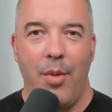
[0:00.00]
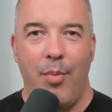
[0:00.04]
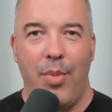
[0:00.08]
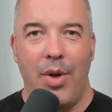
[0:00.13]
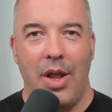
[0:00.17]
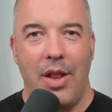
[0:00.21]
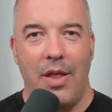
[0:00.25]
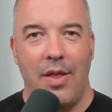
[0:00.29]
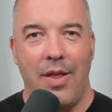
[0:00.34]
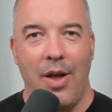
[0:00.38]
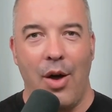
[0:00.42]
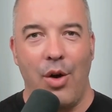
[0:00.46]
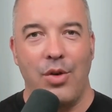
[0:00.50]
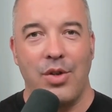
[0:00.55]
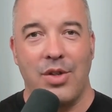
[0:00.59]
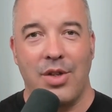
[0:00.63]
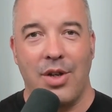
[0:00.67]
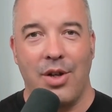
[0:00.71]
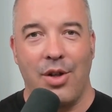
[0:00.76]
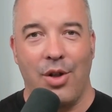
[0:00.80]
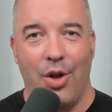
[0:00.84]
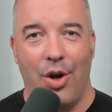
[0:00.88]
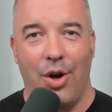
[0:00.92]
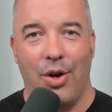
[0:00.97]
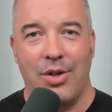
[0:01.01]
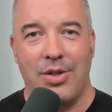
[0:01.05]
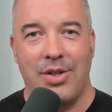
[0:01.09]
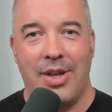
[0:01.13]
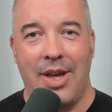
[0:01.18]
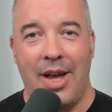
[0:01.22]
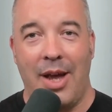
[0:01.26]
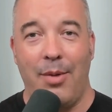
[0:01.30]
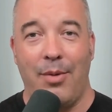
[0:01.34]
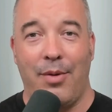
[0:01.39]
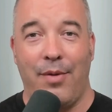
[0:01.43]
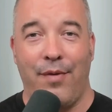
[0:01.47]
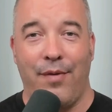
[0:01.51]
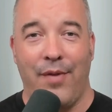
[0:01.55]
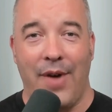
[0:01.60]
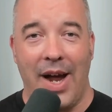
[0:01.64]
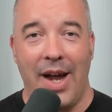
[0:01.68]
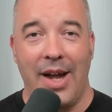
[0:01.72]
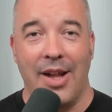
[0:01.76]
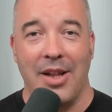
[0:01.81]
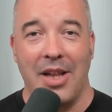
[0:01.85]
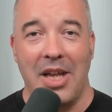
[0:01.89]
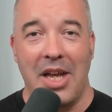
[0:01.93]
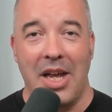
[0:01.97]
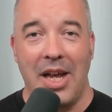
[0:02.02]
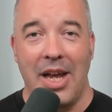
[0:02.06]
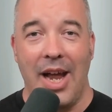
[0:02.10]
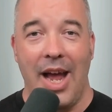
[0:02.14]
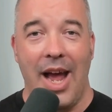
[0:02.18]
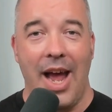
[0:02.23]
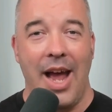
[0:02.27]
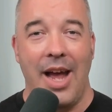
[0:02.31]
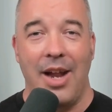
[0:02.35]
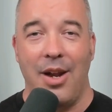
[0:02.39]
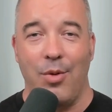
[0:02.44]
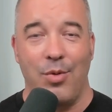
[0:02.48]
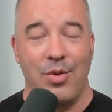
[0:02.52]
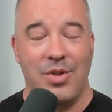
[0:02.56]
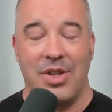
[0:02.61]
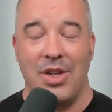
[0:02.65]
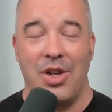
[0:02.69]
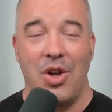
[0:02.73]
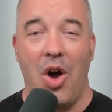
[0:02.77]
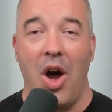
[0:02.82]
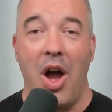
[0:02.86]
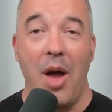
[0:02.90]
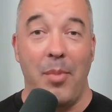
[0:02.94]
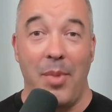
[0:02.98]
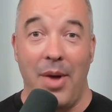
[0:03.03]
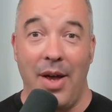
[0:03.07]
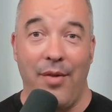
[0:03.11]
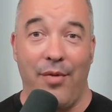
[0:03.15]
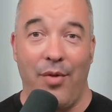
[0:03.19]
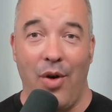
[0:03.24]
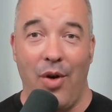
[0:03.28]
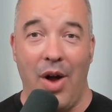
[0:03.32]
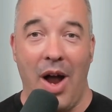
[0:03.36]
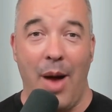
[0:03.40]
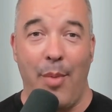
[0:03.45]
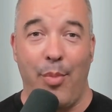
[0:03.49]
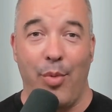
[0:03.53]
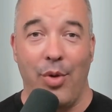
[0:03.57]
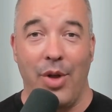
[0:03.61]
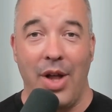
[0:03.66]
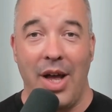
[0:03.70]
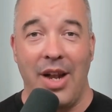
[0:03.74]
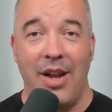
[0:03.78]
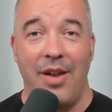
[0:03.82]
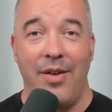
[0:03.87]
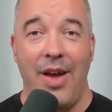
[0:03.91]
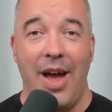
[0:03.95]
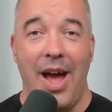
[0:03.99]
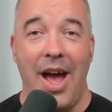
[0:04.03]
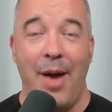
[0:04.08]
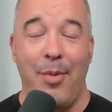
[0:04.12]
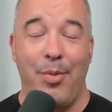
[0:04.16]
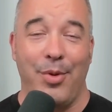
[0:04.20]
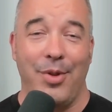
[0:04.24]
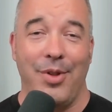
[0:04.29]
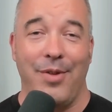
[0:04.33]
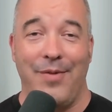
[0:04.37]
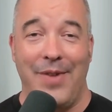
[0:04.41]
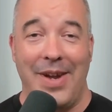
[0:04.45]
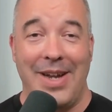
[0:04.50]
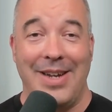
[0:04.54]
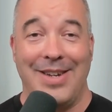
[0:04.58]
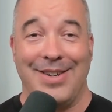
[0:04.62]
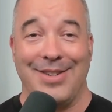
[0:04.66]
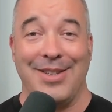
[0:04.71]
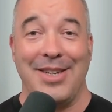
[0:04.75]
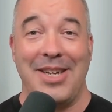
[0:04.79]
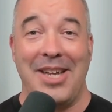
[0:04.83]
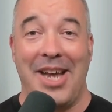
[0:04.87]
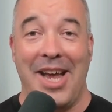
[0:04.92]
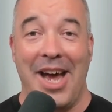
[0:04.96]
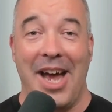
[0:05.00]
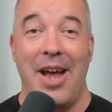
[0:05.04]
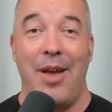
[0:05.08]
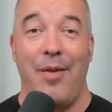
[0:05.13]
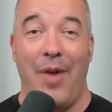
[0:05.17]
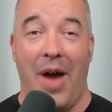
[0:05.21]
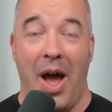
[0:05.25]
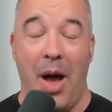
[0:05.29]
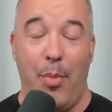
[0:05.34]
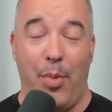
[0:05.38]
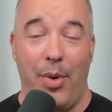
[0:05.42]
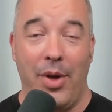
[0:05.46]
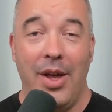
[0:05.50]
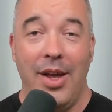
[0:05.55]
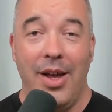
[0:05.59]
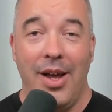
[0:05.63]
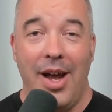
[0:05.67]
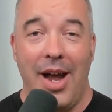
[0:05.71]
but those clocks kept failing, and it was a nightmare for Apple, and Apple eventually gave up,